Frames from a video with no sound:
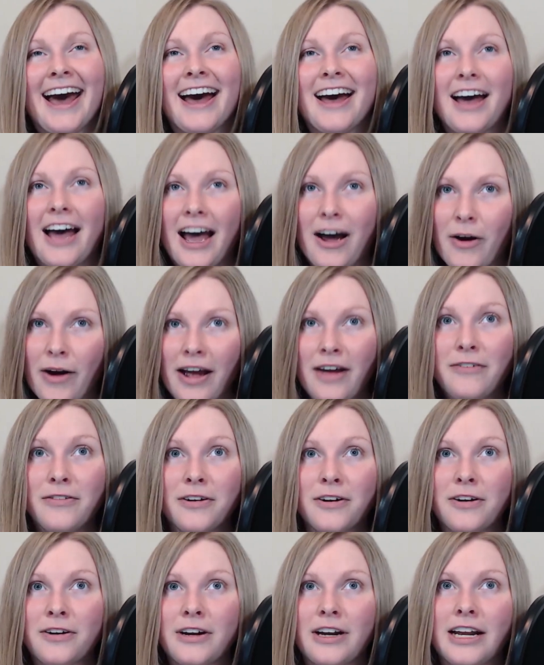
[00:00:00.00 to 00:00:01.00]

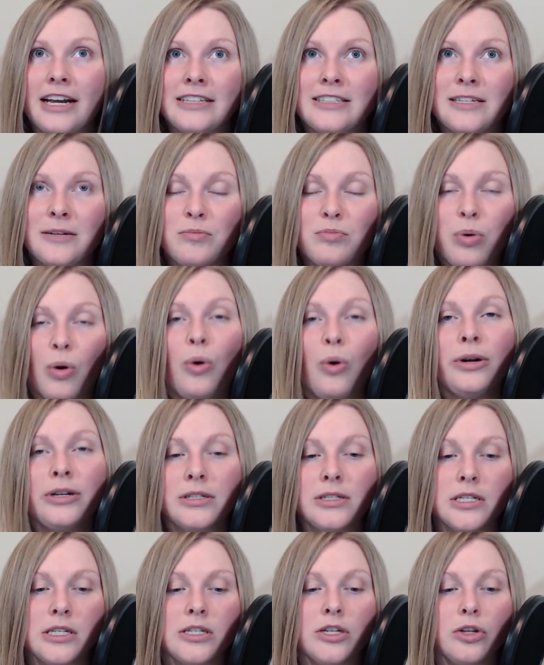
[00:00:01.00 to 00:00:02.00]
However, it's
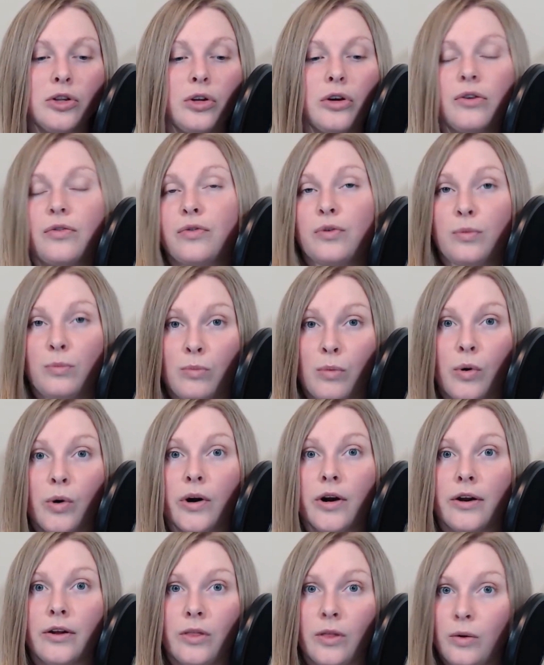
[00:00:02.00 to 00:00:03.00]
important to look for
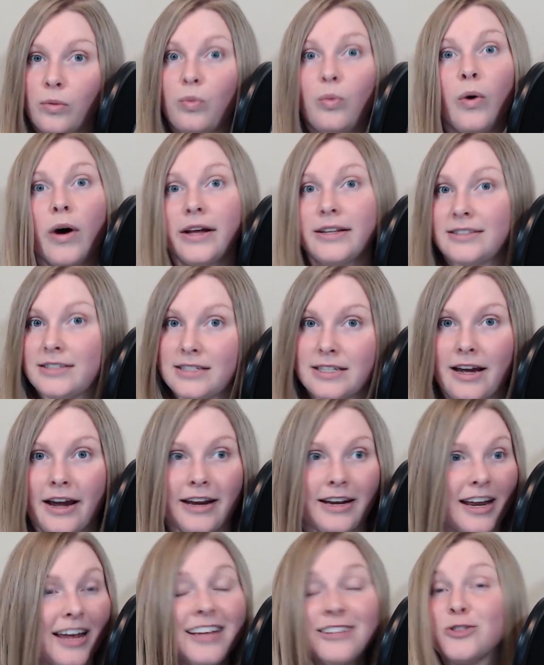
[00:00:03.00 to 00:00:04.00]
more than one
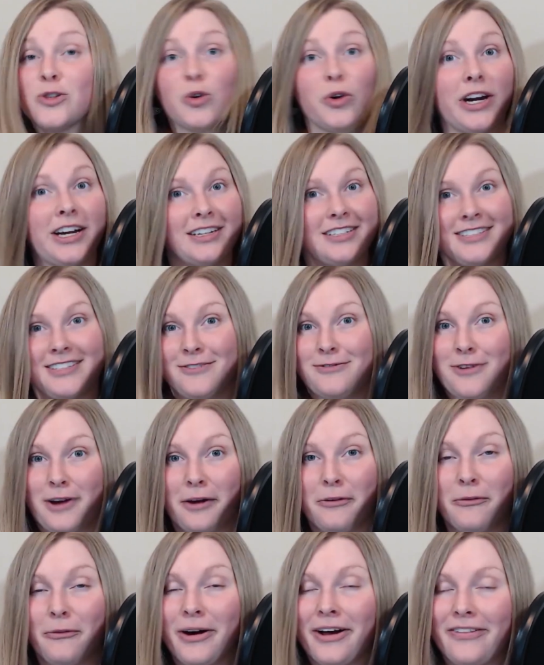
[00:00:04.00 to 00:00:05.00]
sign. It's great to
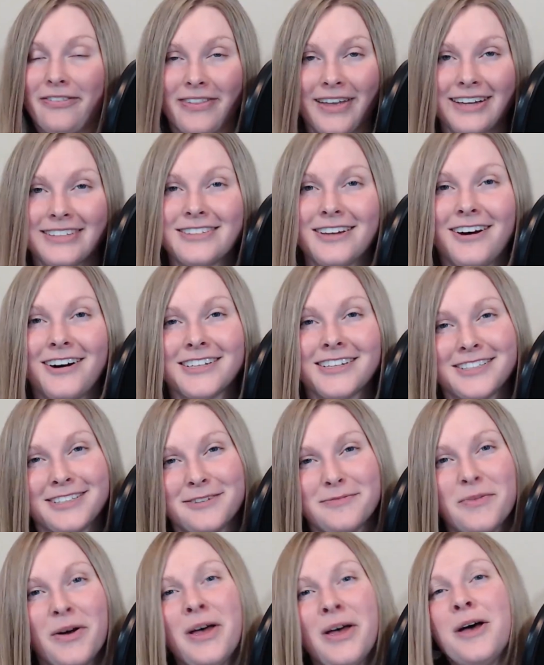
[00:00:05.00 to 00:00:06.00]
find one, that's
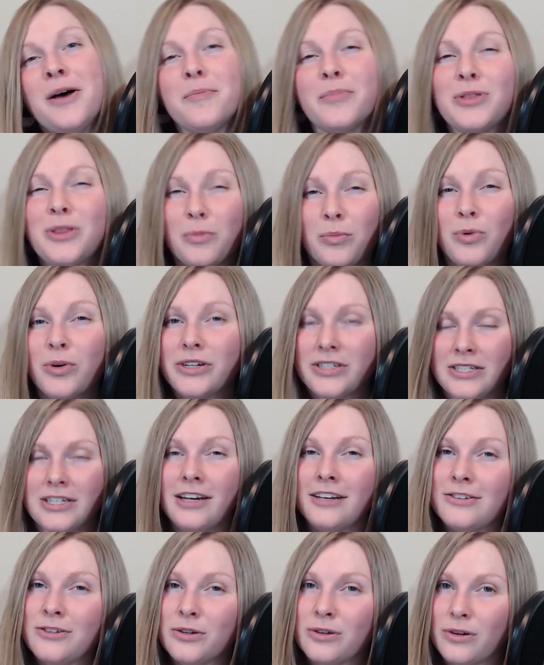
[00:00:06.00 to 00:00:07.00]
awesome. But the more
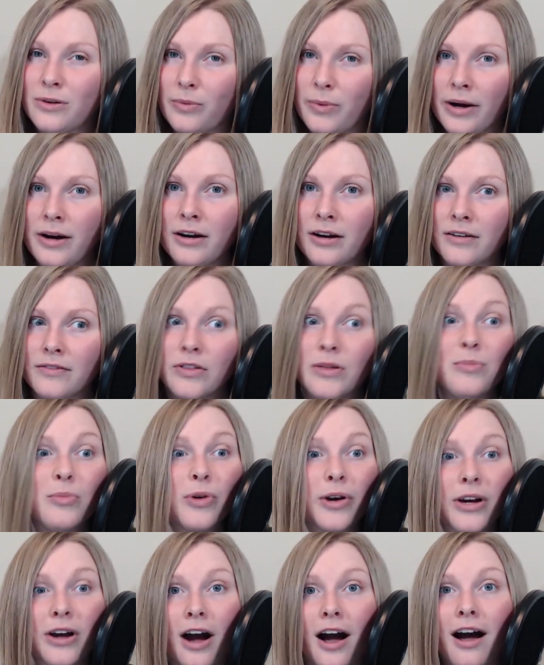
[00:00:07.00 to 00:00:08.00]
signs you're aware of, the
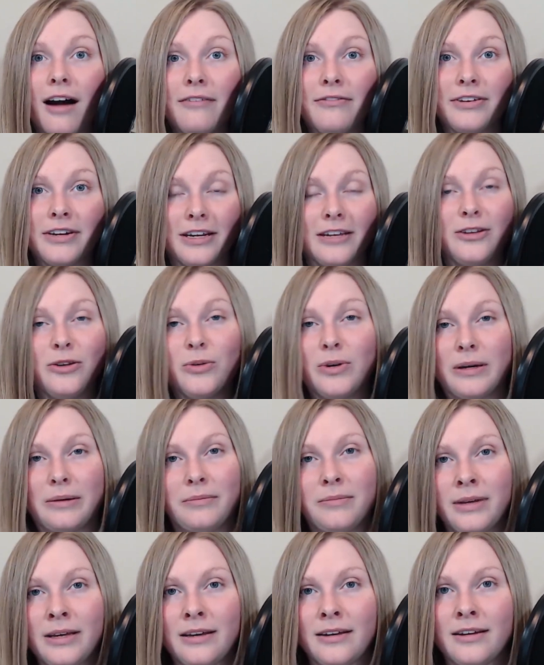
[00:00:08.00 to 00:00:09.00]
more confident you
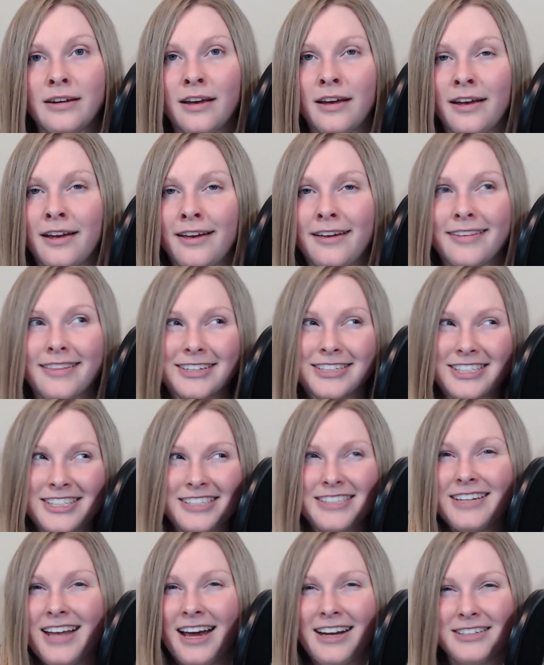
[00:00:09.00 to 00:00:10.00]
can be that
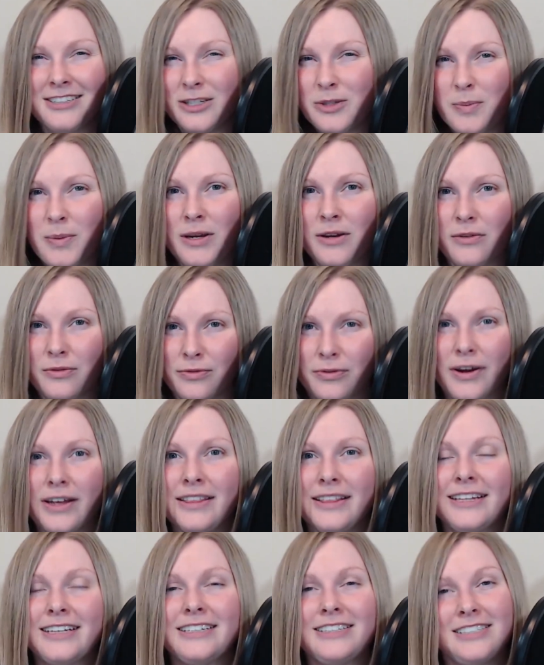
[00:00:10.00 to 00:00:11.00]
she's not just being
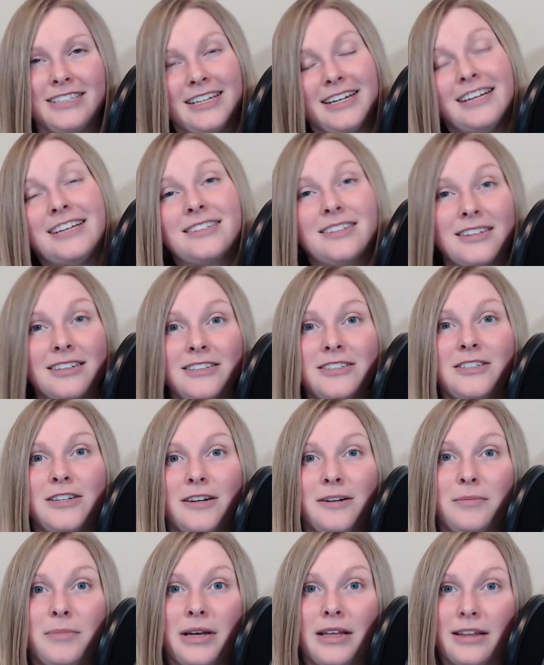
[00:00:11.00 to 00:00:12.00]
friendly, she is
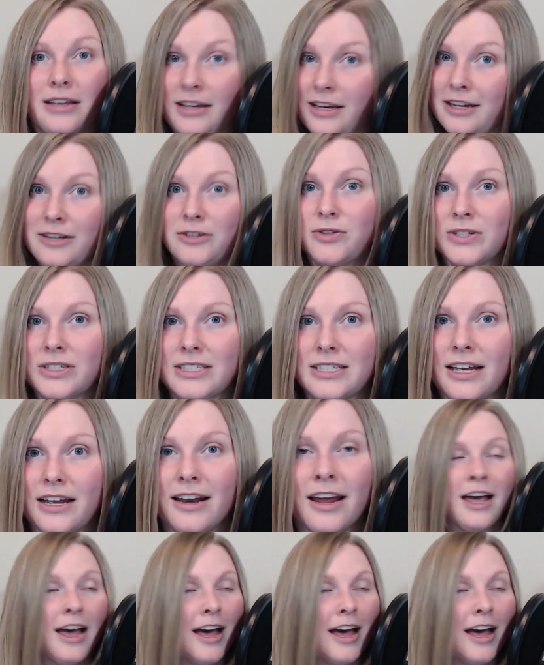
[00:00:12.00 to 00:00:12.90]
legitimately interested.